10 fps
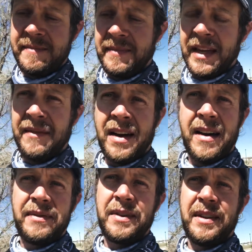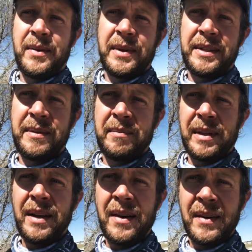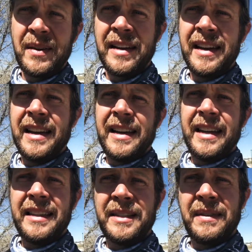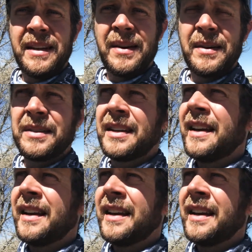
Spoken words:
have offered their wisdom below in these videos,